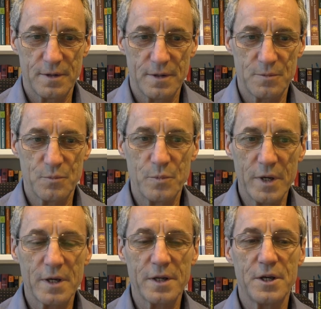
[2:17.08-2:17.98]
it
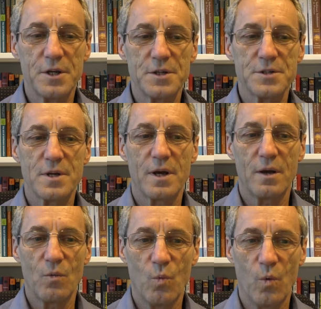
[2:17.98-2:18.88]
merely is
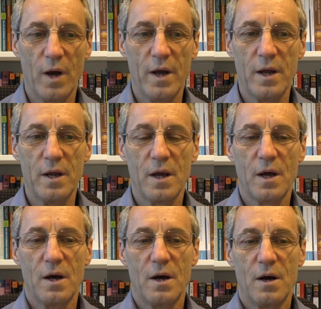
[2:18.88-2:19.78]
a way
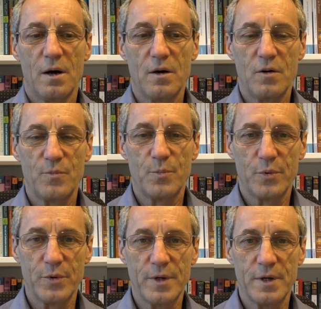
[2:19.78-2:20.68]
of
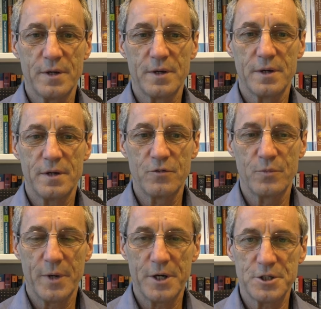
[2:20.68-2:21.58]
putting
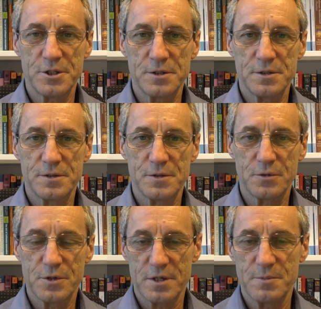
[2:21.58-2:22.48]
information
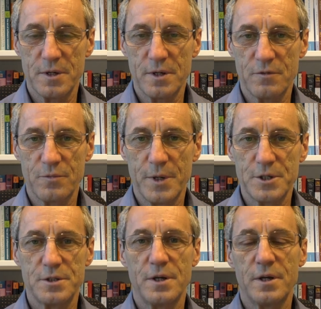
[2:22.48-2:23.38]
or transmitting
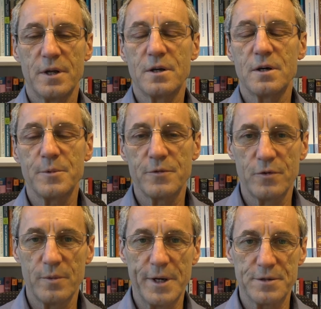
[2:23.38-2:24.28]
information in a common
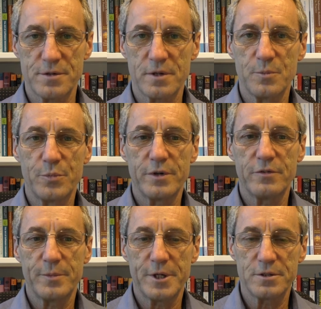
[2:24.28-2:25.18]
format. So you can put
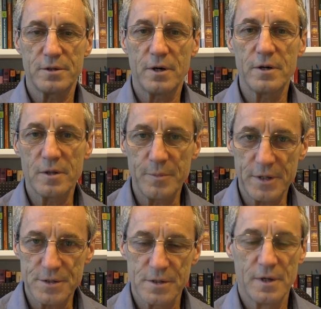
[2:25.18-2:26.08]
information on the
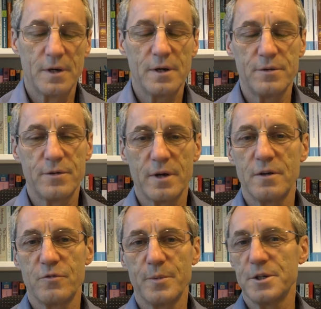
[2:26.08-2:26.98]
bus and you take
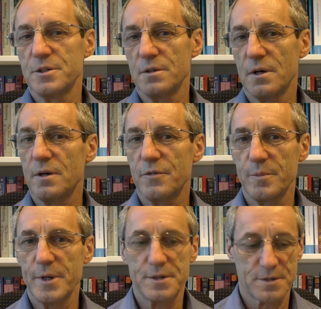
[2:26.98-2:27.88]
information off the
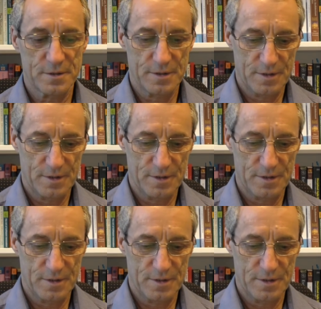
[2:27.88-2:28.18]
bus.